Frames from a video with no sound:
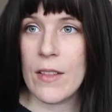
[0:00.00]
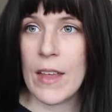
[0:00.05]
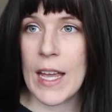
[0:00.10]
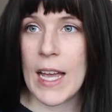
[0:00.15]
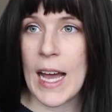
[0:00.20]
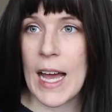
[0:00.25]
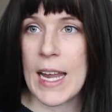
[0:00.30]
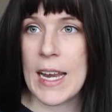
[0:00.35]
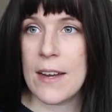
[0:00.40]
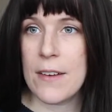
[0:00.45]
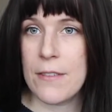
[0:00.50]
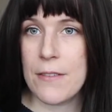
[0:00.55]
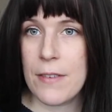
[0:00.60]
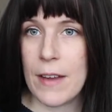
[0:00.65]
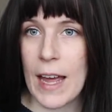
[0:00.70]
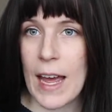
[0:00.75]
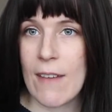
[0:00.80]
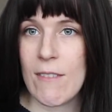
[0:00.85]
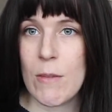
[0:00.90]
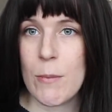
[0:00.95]
They kind of
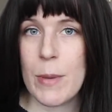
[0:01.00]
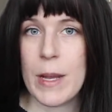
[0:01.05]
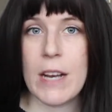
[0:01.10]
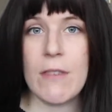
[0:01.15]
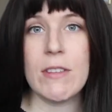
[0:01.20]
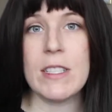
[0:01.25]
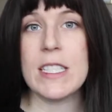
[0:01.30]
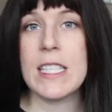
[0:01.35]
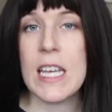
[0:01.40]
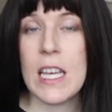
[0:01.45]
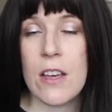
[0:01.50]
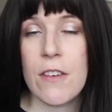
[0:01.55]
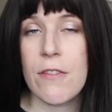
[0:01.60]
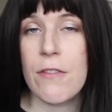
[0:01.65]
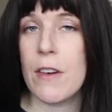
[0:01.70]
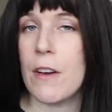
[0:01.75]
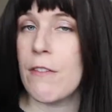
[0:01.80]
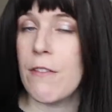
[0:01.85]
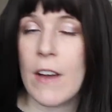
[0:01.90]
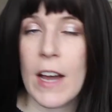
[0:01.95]
have a bit of a
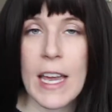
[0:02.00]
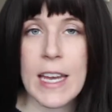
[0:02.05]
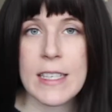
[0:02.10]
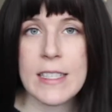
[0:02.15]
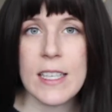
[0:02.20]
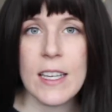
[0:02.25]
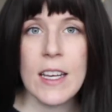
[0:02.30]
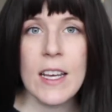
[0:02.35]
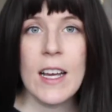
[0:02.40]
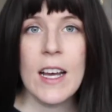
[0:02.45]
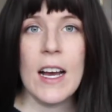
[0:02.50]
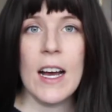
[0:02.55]
tiff, a fight,